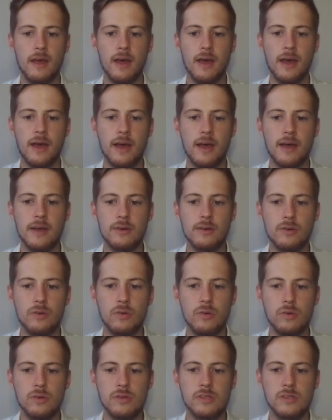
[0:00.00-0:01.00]
and
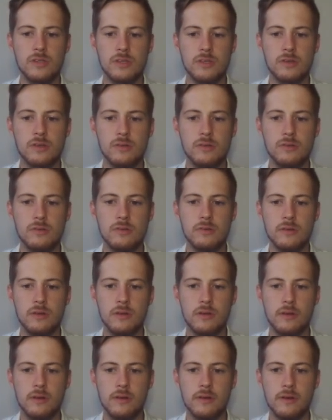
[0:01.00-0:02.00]
also
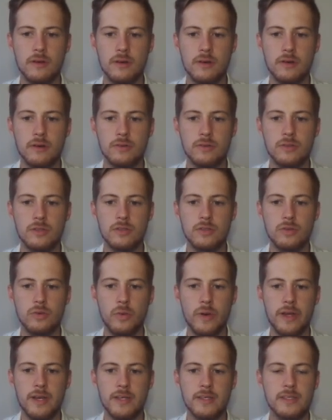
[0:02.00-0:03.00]
node
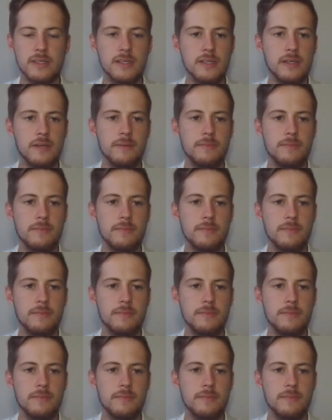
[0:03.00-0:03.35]
20.